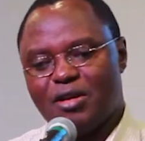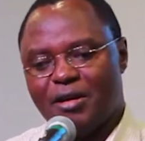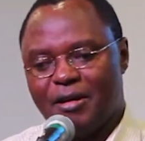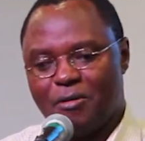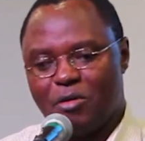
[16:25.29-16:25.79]

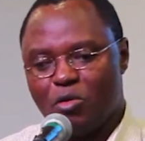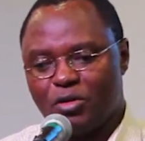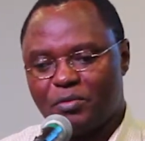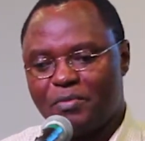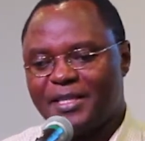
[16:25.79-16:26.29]
uh,
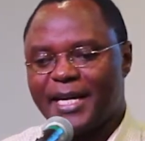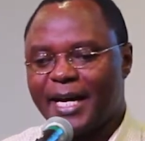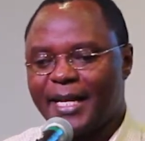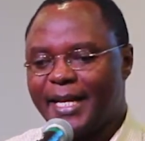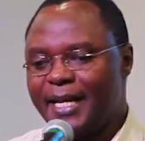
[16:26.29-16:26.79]
was
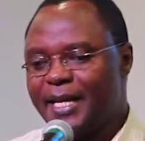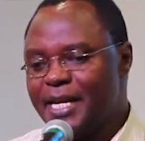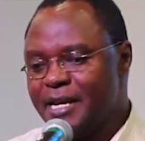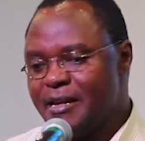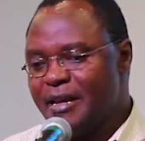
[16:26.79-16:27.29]
basically